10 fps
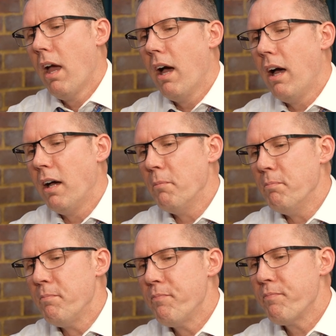
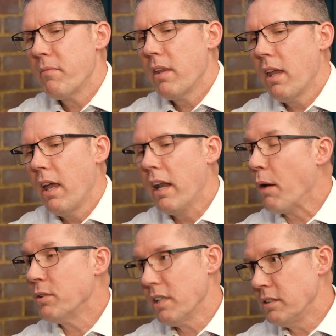And I
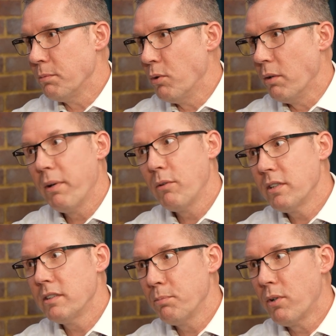was unsupported, but I was
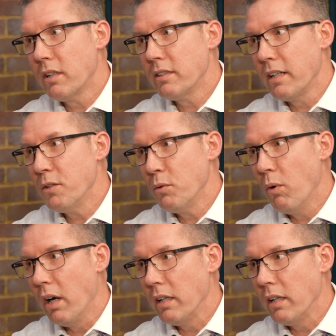unsupported because I knew why.